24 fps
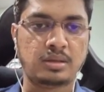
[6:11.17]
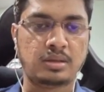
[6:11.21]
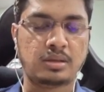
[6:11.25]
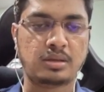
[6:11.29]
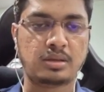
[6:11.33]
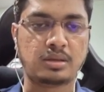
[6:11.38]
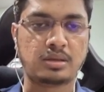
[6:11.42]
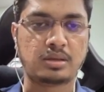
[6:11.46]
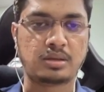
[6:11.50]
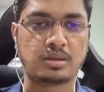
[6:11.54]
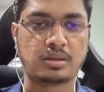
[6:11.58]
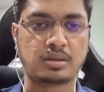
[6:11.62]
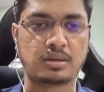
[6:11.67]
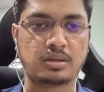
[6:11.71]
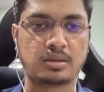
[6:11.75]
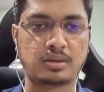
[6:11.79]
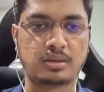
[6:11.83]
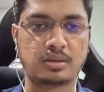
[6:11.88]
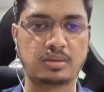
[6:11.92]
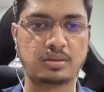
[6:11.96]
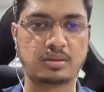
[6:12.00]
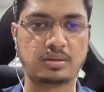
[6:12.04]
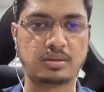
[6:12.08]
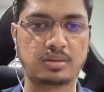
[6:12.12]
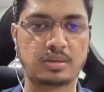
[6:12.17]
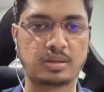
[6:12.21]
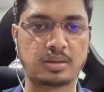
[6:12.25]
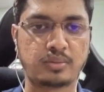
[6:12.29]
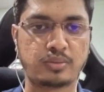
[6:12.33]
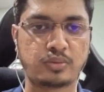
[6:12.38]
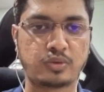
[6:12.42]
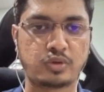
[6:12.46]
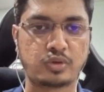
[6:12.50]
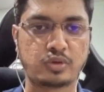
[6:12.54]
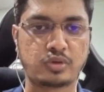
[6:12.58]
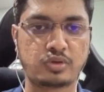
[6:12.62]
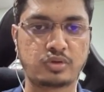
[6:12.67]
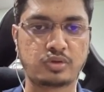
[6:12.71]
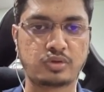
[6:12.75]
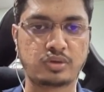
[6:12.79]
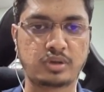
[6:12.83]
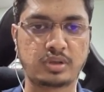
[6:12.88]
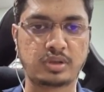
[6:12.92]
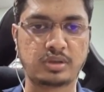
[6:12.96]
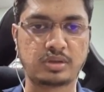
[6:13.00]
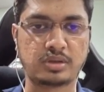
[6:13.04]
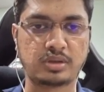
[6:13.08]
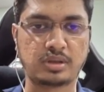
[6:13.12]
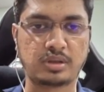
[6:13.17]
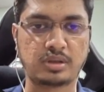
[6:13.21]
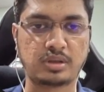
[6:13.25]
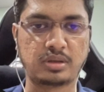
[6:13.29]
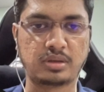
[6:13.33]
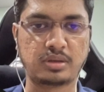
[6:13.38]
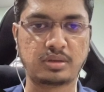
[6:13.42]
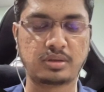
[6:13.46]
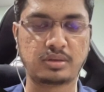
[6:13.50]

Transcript: I'm not sure exactly.